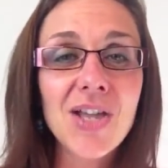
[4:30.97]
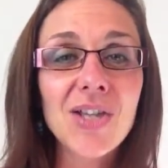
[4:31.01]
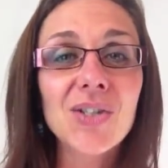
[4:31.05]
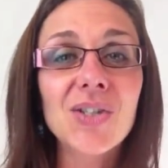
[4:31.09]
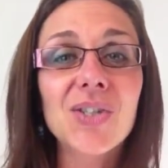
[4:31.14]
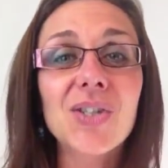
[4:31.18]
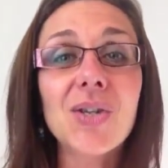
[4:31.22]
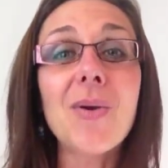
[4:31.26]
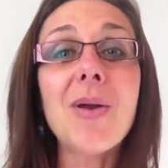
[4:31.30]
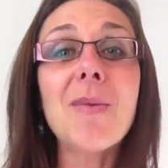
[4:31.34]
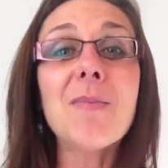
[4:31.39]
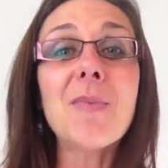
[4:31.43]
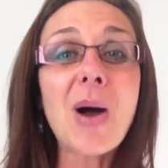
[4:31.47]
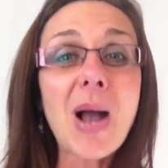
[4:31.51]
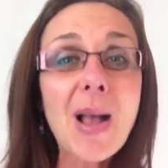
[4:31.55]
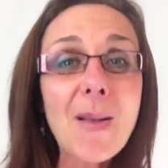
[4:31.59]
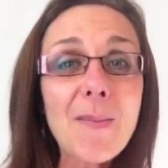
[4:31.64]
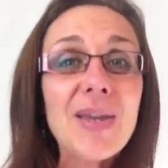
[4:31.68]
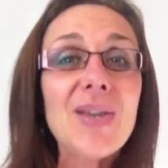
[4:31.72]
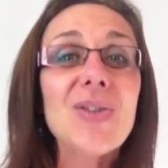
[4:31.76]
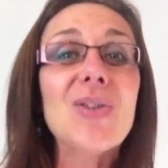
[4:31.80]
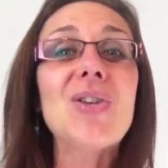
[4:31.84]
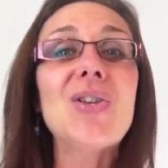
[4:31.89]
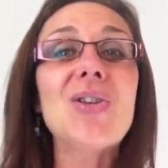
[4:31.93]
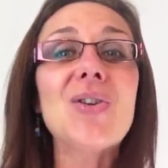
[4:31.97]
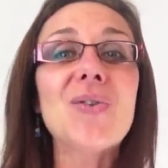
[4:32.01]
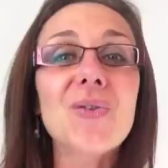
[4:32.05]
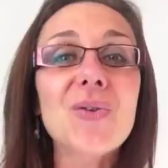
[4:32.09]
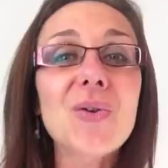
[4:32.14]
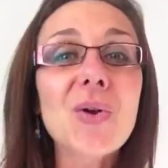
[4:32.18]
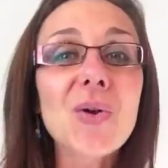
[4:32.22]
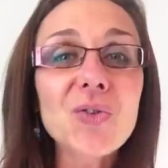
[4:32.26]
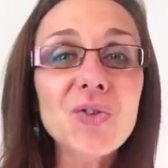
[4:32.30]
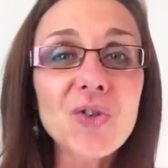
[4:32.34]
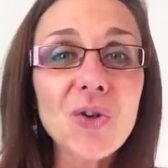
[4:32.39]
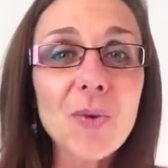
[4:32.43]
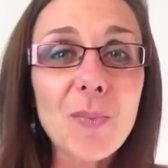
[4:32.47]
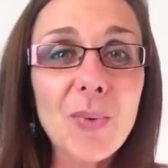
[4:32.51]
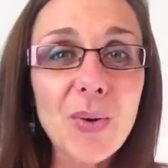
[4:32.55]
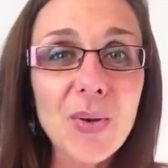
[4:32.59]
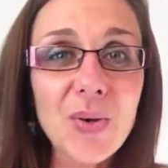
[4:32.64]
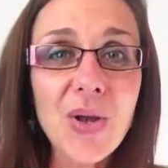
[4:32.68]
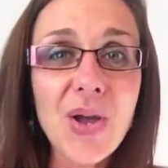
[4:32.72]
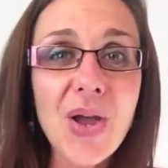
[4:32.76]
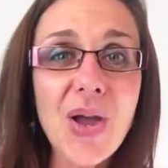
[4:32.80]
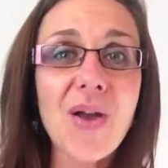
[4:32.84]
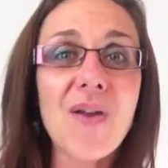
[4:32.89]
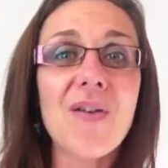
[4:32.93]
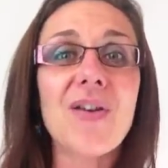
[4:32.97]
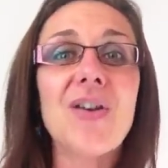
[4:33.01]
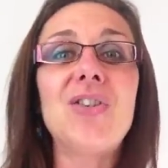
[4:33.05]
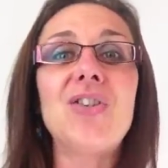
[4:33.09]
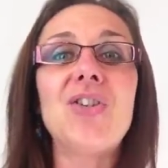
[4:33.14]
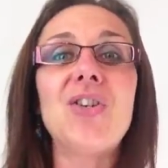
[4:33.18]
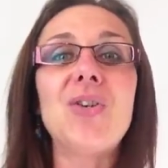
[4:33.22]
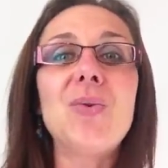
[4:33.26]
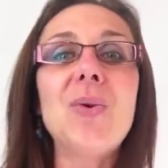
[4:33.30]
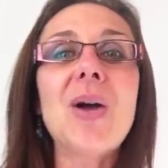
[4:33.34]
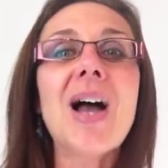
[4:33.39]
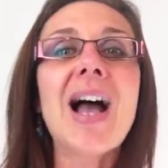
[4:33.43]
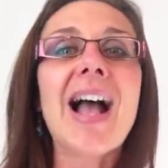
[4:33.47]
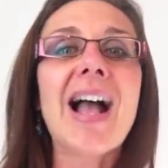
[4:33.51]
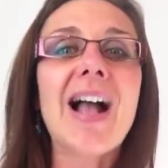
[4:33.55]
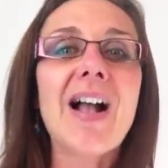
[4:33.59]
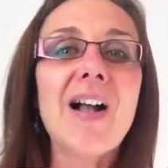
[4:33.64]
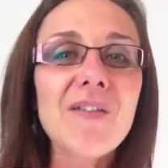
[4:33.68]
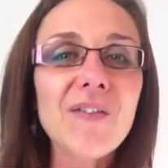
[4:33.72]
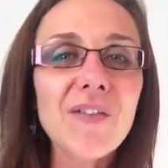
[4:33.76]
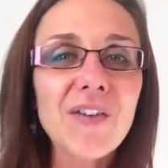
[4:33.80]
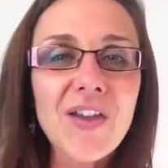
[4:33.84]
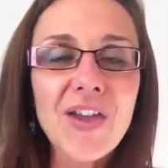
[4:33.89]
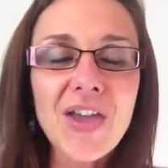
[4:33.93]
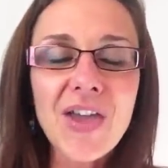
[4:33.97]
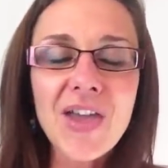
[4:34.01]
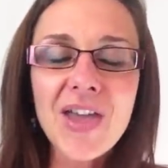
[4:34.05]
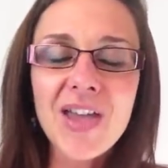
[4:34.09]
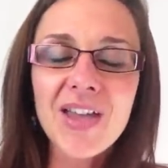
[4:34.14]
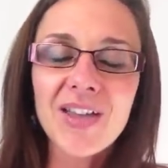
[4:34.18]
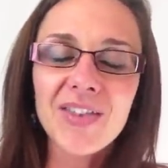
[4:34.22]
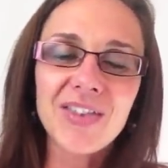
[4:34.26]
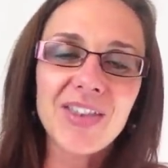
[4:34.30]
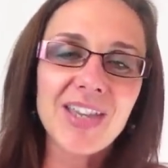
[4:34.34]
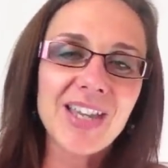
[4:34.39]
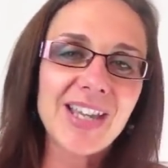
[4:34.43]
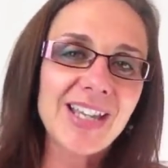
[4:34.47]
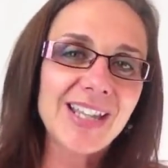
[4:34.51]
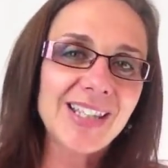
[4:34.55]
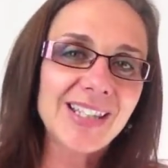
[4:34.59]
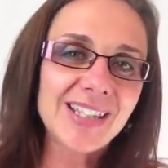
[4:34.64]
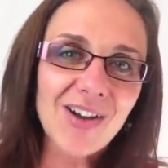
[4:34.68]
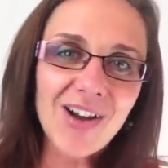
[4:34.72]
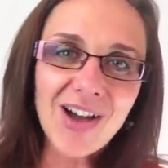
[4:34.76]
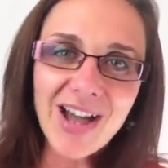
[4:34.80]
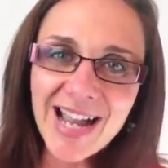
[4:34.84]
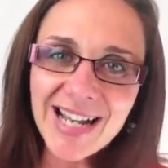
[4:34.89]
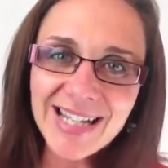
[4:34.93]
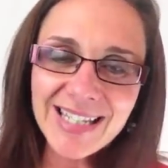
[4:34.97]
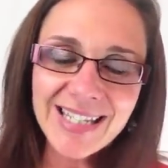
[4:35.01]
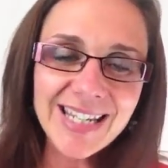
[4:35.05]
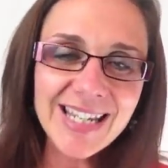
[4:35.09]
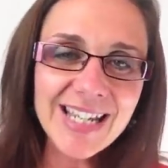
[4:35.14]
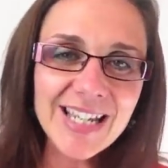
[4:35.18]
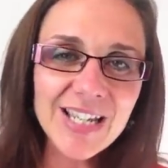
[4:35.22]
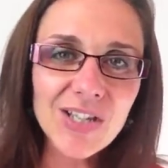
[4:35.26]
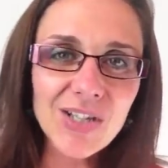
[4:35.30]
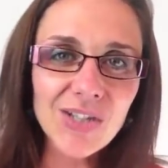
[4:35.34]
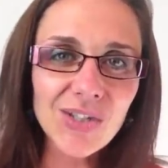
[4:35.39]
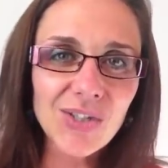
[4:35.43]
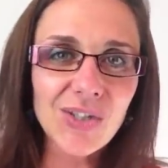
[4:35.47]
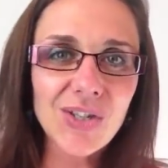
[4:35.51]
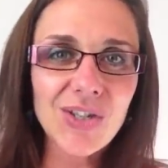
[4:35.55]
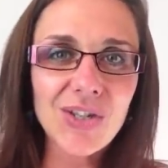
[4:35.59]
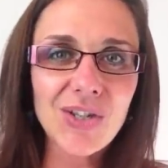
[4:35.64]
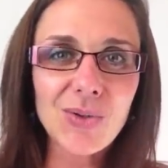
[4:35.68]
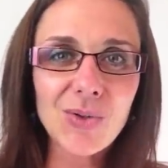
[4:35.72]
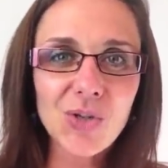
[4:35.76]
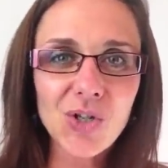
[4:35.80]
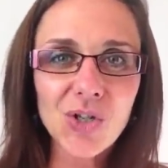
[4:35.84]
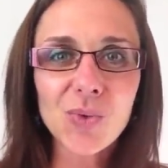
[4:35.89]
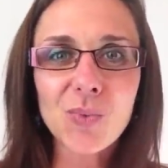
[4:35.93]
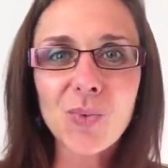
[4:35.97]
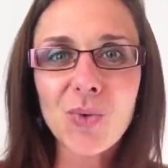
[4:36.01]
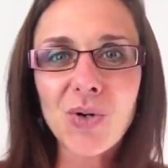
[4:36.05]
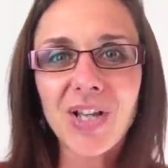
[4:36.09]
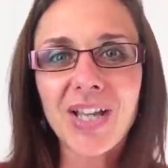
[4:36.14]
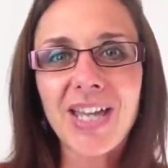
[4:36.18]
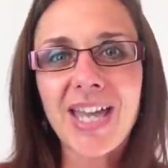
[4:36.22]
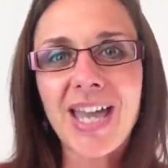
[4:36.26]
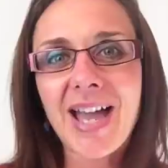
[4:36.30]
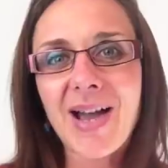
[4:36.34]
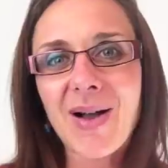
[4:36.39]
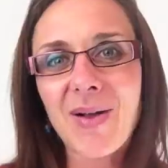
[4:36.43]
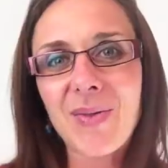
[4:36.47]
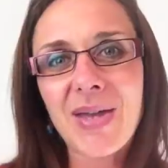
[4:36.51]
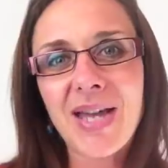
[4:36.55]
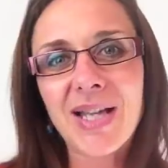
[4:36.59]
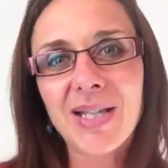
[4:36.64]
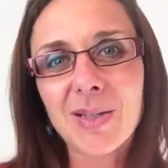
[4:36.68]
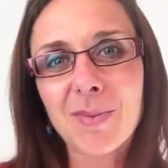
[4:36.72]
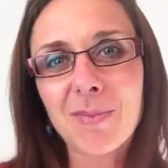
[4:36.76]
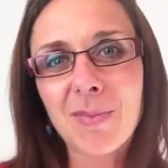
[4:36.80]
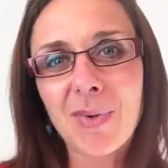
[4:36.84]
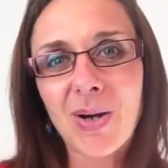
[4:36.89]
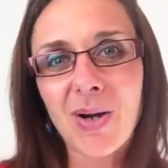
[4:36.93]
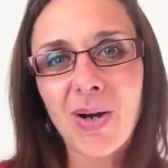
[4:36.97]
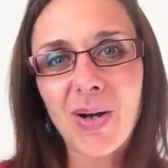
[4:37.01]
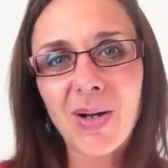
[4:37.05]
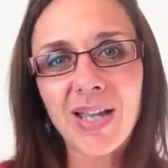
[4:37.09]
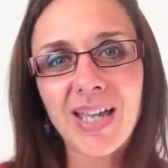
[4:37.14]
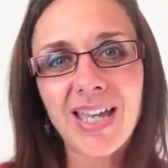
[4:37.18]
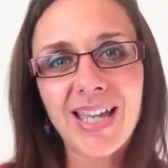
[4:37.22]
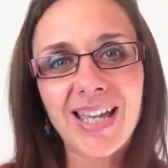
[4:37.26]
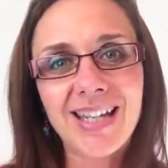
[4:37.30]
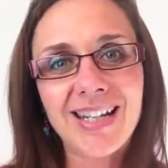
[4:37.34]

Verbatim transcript: So it might be that you're an entrepreneur and you have these ideas that you just want to get out there to market.